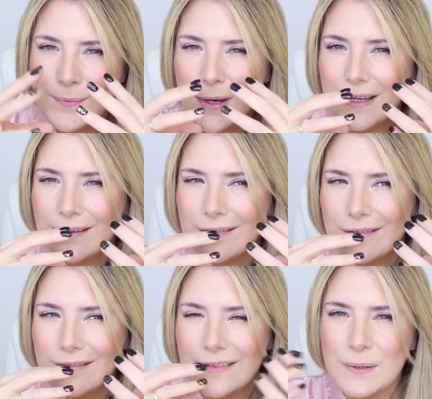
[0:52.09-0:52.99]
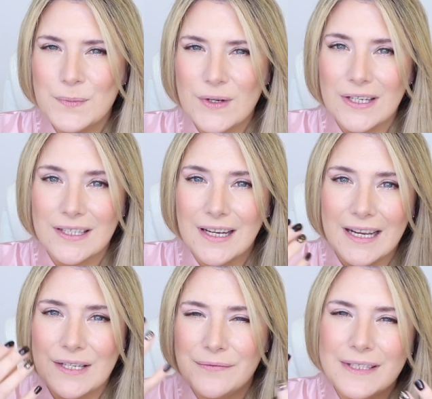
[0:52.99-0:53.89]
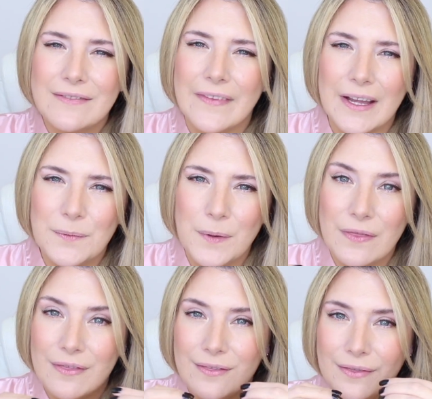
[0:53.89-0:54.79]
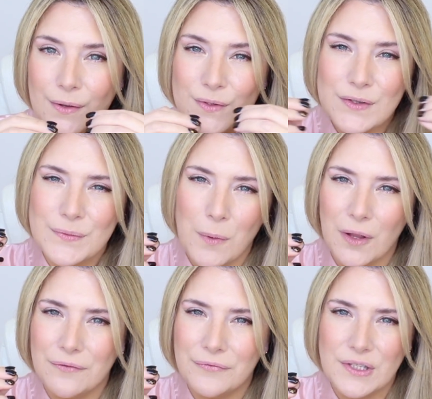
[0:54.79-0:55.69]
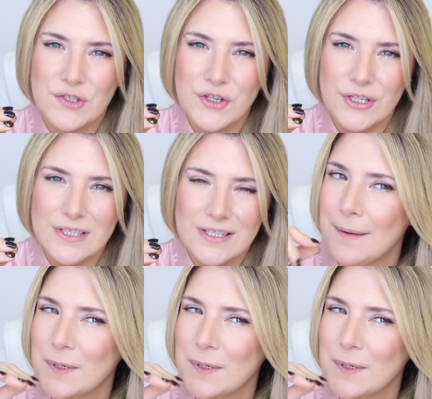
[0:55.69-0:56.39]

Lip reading: My lips are kind of in line with those small features.